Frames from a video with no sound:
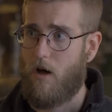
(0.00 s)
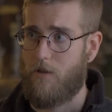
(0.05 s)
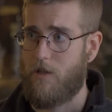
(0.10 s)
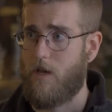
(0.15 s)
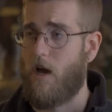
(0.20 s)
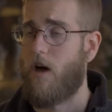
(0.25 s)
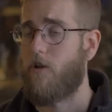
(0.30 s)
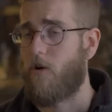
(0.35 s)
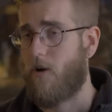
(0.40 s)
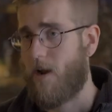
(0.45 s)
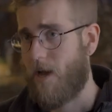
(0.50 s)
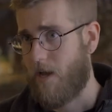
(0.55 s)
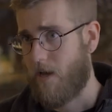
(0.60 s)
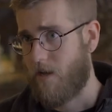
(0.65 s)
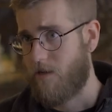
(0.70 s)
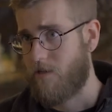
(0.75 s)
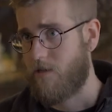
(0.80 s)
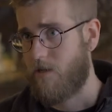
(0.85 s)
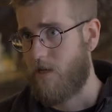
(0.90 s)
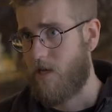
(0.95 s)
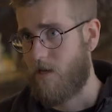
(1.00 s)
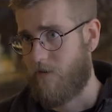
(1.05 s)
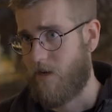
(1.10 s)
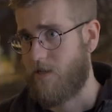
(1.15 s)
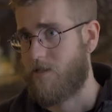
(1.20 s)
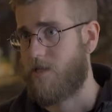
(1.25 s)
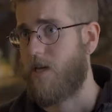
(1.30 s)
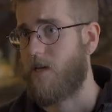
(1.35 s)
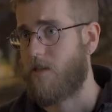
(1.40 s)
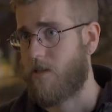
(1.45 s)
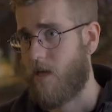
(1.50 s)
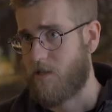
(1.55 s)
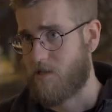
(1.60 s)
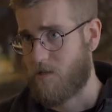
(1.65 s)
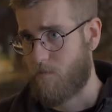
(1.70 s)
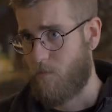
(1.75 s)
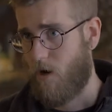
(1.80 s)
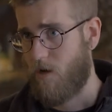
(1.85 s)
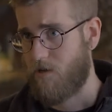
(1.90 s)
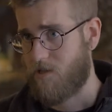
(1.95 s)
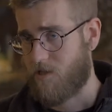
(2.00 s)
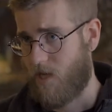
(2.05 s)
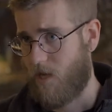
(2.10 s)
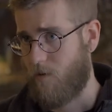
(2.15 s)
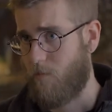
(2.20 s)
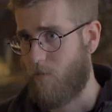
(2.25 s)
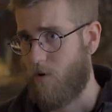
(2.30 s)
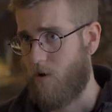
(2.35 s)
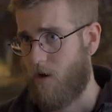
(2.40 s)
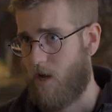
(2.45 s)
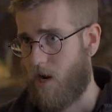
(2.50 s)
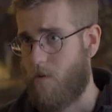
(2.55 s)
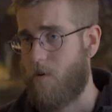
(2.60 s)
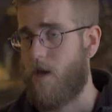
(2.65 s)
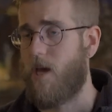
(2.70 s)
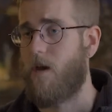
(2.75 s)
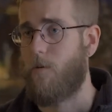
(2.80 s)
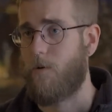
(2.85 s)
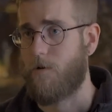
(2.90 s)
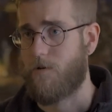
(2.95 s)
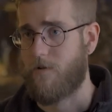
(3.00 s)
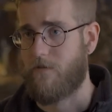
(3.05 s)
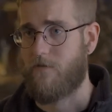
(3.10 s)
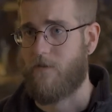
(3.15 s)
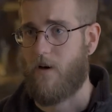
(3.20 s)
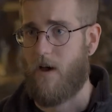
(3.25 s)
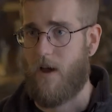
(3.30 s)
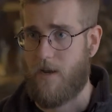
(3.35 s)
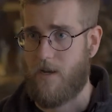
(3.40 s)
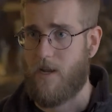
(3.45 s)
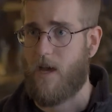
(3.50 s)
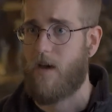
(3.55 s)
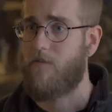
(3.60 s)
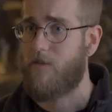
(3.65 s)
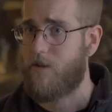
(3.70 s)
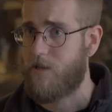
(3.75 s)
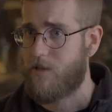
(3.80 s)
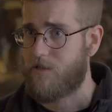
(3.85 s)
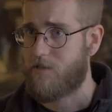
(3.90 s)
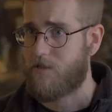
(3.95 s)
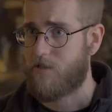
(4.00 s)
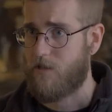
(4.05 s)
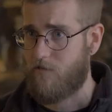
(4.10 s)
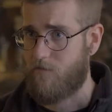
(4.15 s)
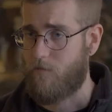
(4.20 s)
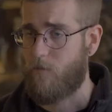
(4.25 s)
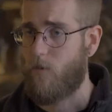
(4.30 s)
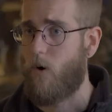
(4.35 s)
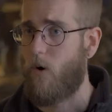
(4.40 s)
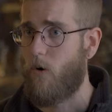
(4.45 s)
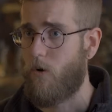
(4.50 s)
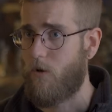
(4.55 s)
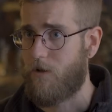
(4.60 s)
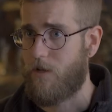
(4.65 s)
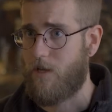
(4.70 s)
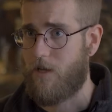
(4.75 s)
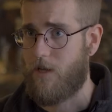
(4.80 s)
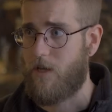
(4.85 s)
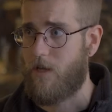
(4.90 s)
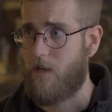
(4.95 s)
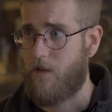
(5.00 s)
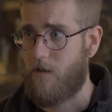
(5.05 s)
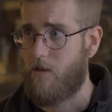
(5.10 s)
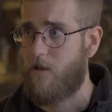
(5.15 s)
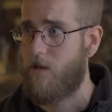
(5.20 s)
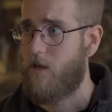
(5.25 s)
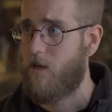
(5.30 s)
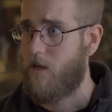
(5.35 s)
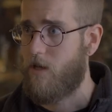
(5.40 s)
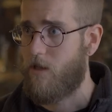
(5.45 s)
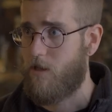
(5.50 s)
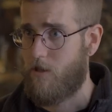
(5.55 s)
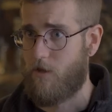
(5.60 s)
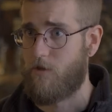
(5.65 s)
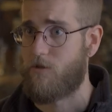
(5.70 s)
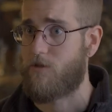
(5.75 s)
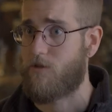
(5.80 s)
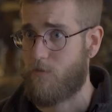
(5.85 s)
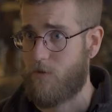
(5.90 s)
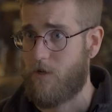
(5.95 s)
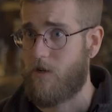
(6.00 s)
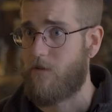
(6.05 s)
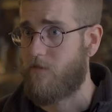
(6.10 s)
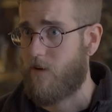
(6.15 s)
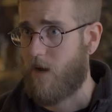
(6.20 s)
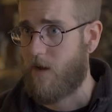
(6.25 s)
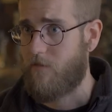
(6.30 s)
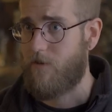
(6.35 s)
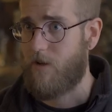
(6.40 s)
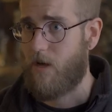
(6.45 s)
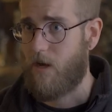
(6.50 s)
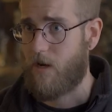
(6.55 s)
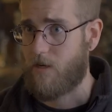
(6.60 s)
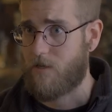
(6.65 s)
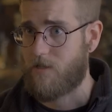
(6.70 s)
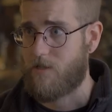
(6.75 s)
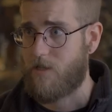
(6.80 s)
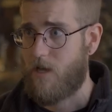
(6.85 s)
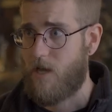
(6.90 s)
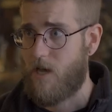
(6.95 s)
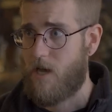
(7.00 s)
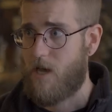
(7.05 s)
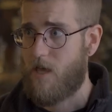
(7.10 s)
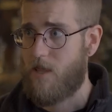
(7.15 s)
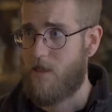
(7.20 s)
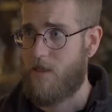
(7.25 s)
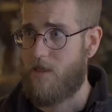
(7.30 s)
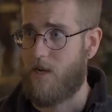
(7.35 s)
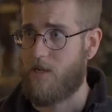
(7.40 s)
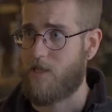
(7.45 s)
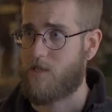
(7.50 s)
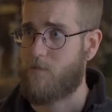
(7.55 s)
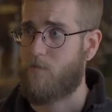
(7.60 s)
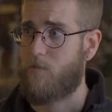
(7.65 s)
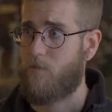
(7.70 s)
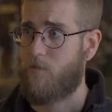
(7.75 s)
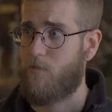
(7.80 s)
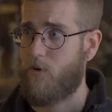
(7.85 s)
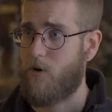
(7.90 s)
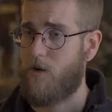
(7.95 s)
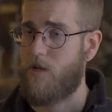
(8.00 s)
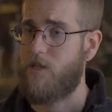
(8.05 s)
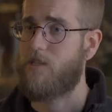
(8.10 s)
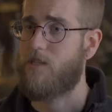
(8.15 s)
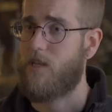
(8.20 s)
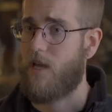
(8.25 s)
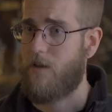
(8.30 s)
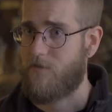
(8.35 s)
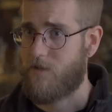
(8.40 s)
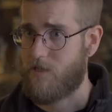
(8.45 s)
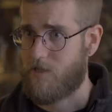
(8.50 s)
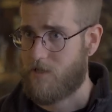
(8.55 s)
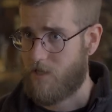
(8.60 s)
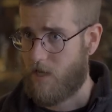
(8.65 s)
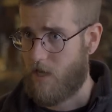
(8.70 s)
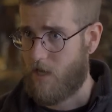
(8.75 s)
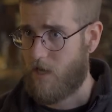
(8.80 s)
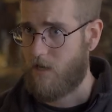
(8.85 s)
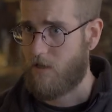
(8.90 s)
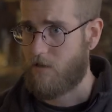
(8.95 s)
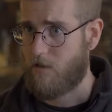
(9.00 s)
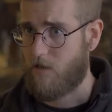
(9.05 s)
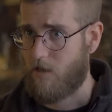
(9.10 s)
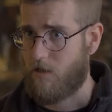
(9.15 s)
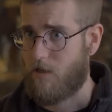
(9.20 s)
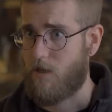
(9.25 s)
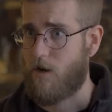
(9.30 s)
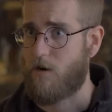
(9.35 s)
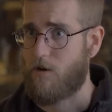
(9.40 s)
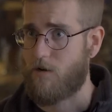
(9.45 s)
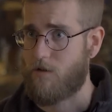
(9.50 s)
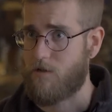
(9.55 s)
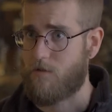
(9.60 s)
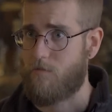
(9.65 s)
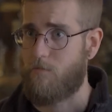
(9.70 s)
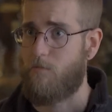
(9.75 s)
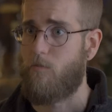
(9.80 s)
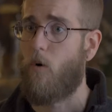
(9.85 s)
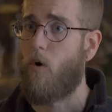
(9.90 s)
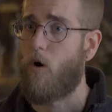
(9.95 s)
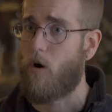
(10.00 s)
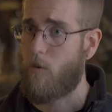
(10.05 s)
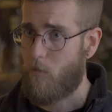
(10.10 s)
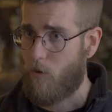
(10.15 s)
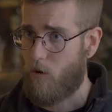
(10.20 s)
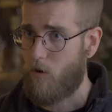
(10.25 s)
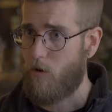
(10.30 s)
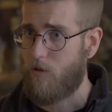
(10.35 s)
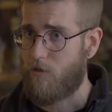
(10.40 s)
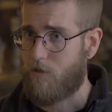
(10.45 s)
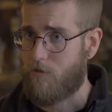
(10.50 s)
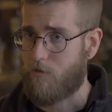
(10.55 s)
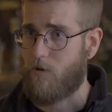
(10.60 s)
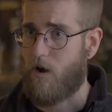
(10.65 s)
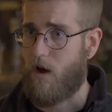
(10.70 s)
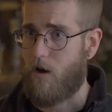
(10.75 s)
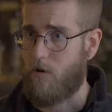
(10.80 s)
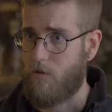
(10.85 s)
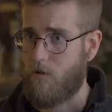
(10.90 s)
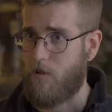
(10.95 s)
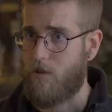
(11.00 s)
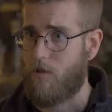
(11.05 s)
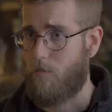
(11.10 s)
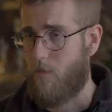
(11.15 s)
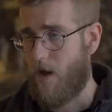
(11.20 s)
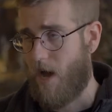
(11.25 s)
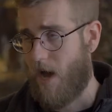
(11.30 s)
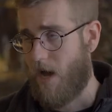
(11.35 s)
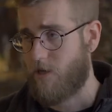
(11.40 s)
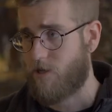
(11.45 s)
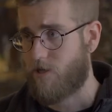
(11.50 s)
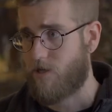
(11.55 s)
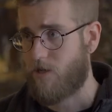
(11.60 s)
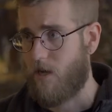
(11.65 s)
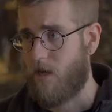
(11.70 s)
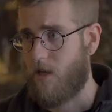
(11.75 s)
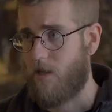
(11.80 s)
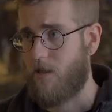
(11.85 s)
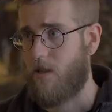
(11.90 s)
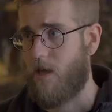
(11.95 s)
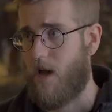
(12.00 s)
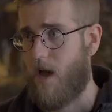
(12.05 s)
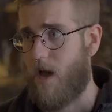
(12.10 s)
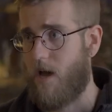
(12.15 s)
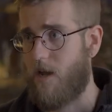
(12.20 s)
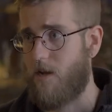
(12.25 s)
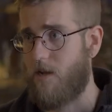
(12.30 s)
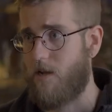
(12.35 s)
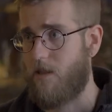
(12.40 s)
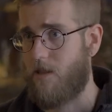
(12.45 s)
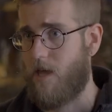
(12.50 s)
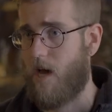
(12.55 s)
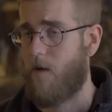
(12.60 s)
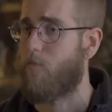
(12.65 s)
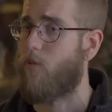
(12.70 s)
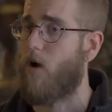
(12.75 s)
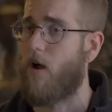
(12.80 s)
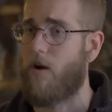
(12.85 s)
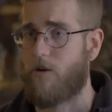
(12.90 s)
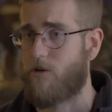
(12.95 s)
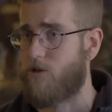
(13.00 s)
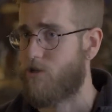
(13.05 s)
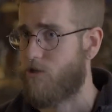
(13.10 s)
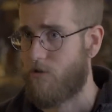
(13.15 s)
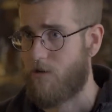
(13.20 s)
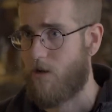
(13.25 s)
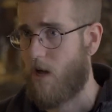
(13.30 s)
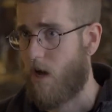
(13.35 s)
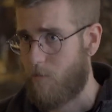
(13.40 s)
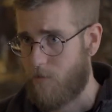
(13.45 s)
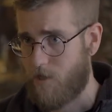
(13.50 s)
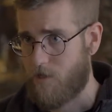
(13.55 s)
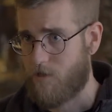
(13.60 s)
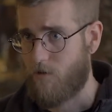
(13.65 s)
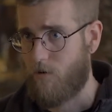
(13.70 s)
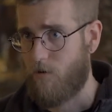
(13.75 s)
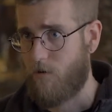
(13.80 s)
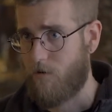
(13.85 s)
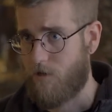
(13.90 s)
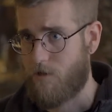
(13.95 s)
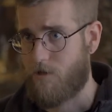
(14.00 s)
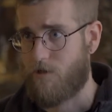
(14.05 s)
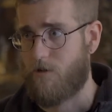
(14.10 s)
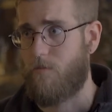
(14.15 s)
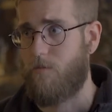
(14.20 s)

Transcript: On the other hand, if I take that small sample and I'm able to find evidence of mold in those 3 to 5 nugs, then it's pretty safe to say that there's more mold throughout the batch and that product should not be sold.